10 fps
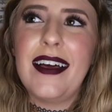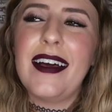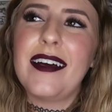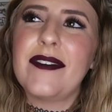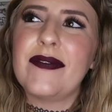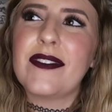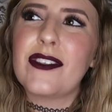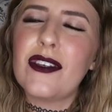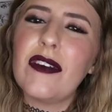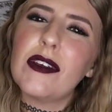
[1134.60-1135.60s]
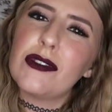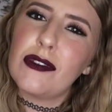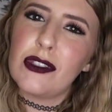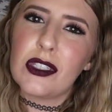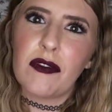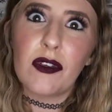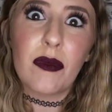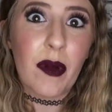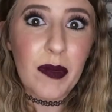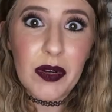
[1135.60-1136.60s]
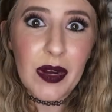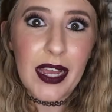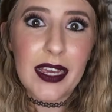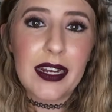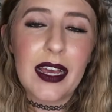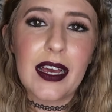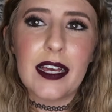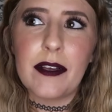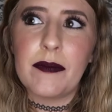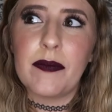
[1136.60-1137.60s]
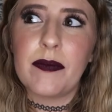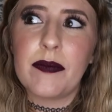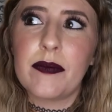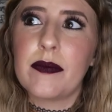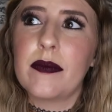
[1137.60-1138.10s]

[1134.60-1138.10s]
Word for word: Um, so you have all sorts of stuff. Little Mermaid ride, um,